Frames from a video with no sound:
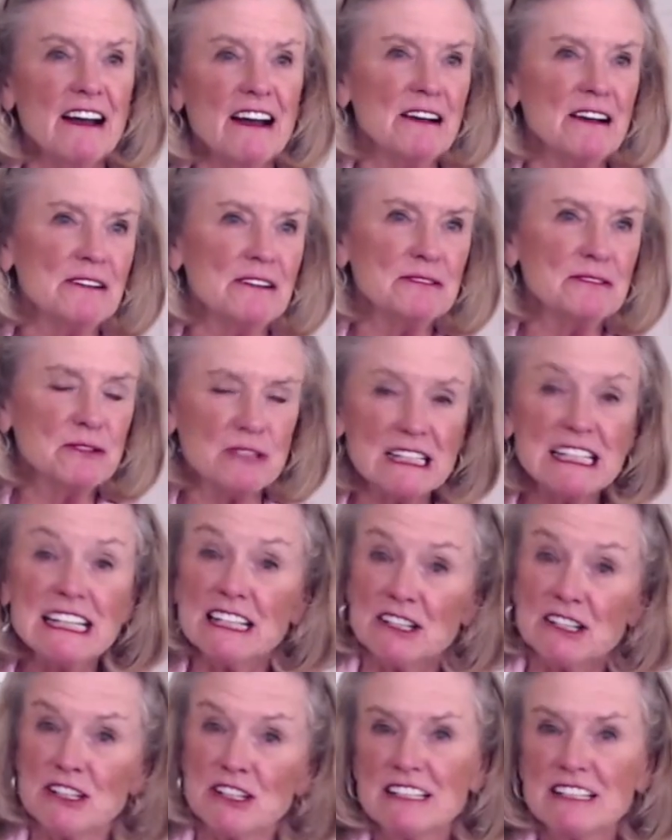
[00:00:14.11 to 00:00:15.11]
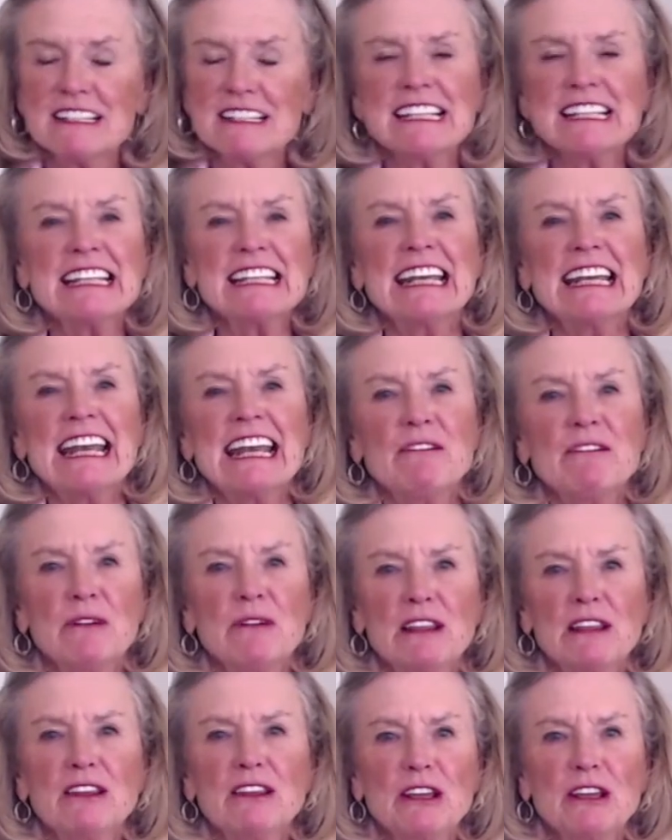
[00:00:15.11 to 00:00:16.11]
traditions with
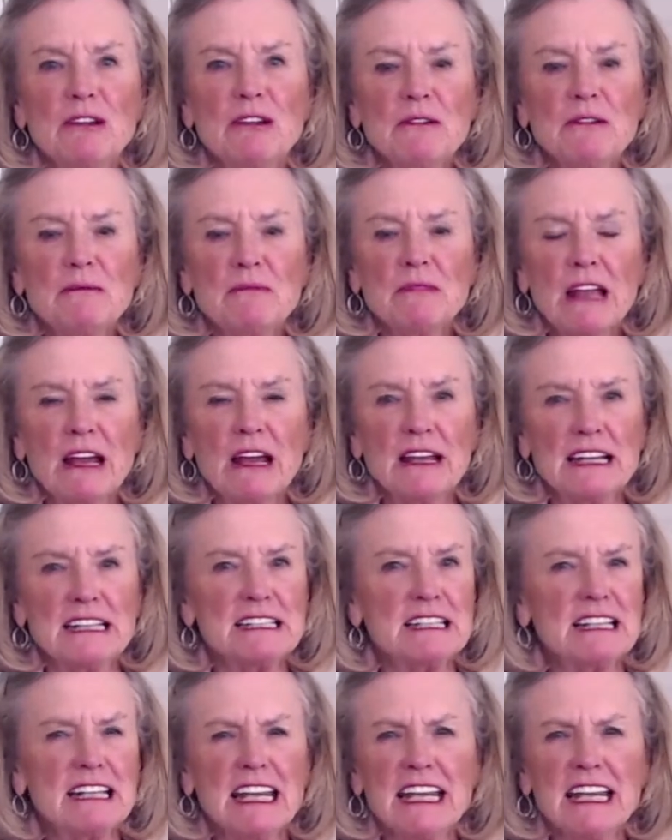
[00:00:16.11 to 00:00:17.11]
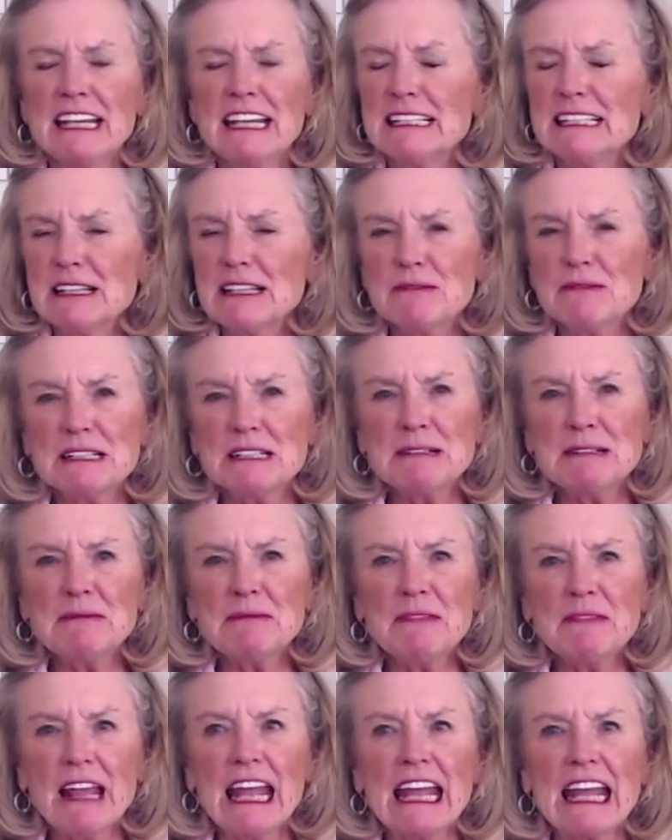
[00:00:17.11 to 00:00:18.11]
you. It's an easy one
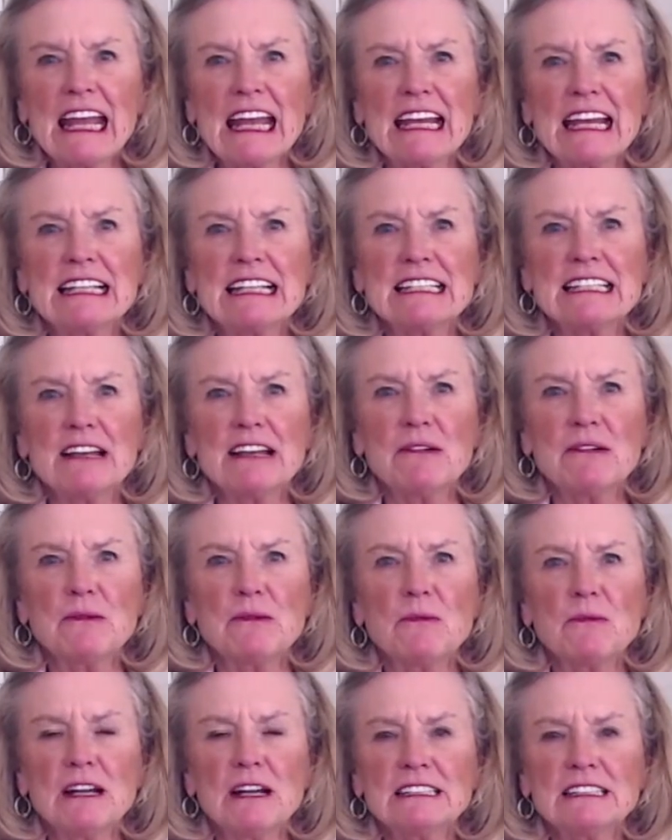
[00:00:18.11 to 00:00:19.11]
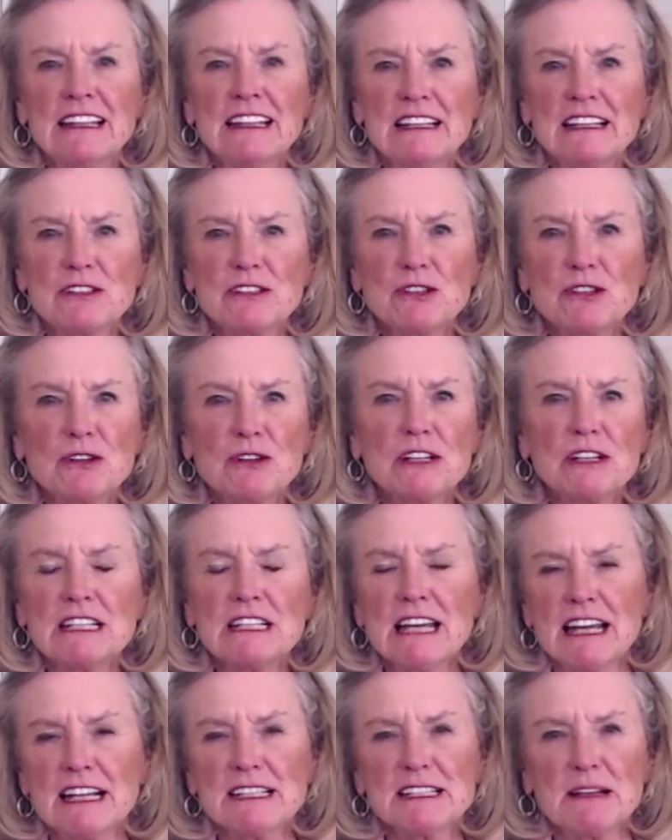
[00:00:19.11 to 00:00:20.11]
and one that's sure to take
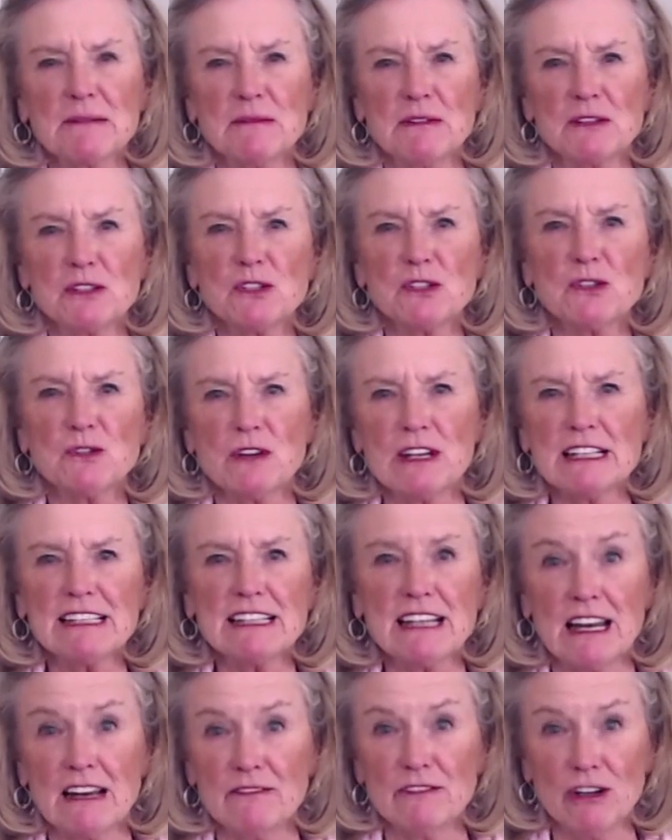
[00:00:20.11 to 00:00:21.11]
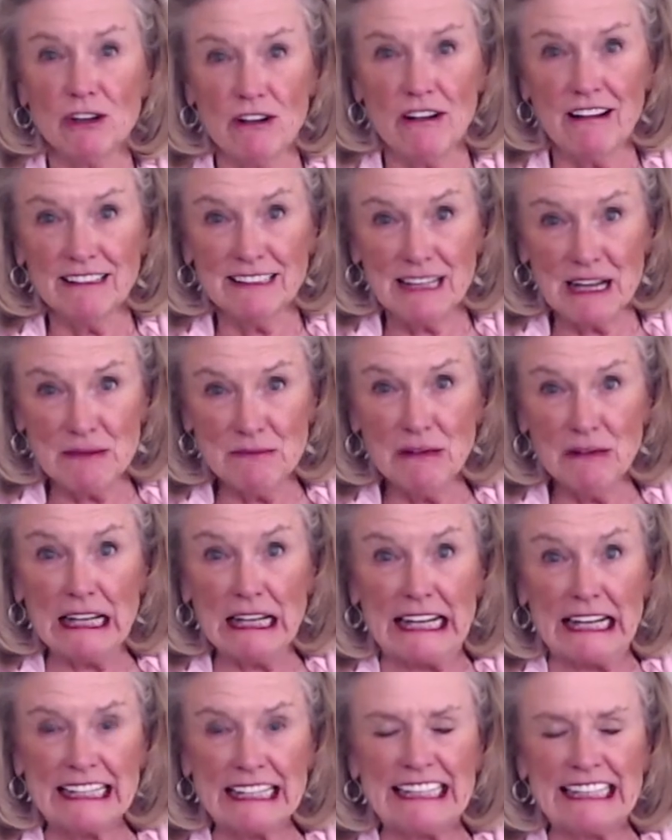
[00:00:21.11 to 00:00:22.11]
some of the stress out of your holiday
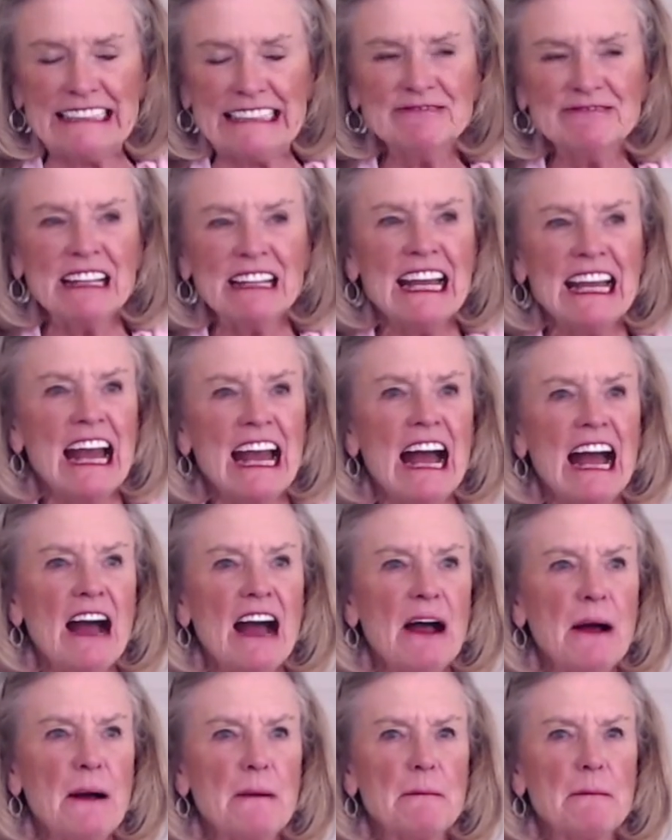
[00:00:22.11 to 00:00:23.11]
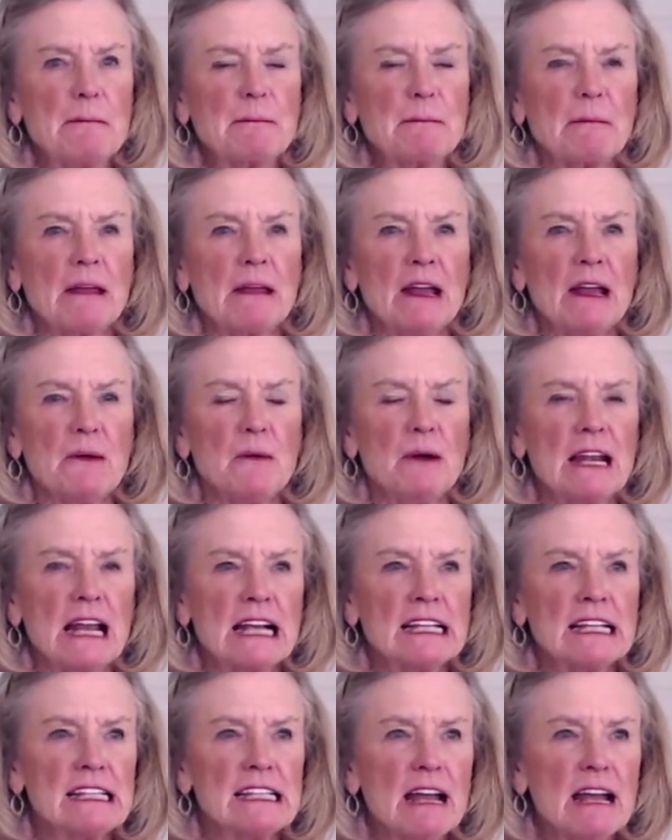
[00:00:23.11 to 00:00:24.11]
planning. Um, when I
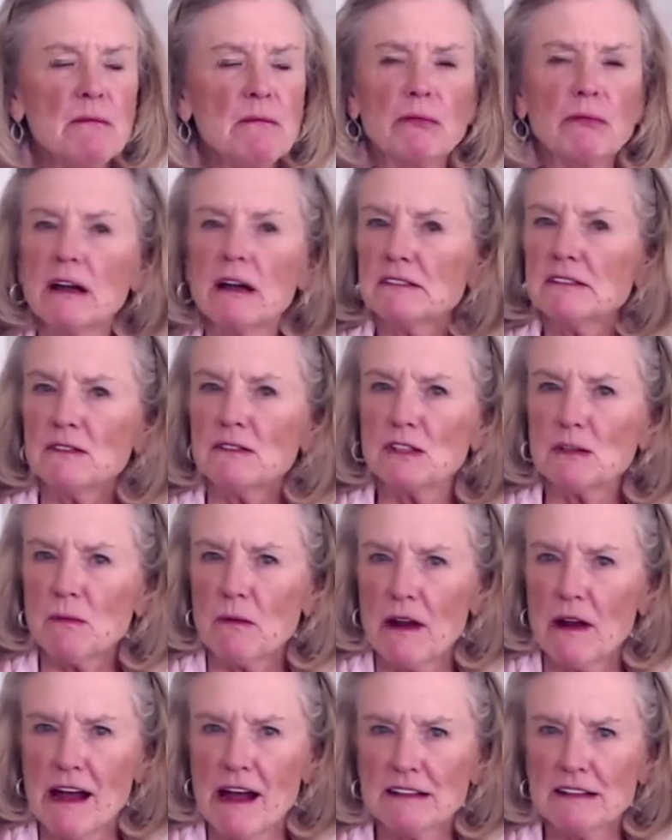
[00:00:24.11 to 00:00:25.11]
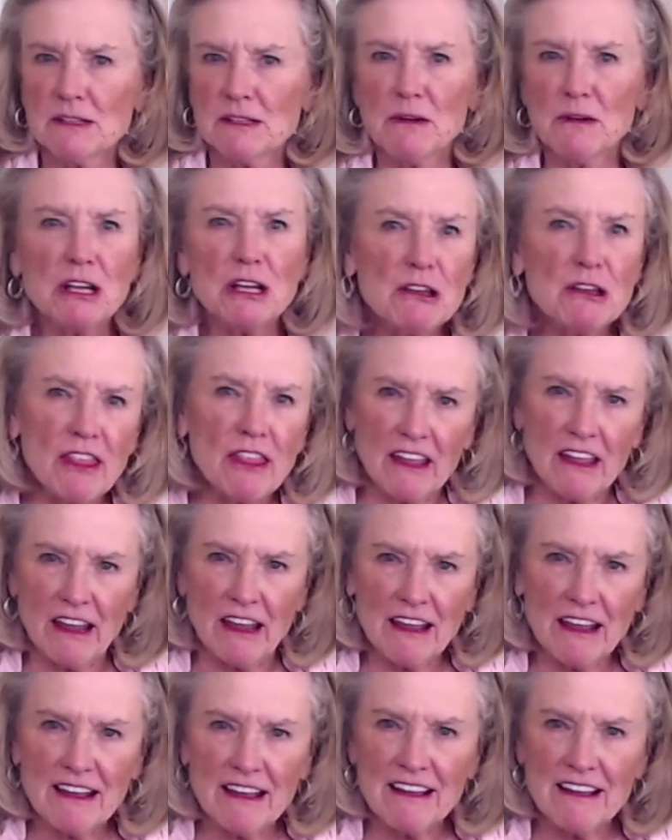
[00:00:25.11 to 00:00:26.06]
say Brussels sprouts, what do you think?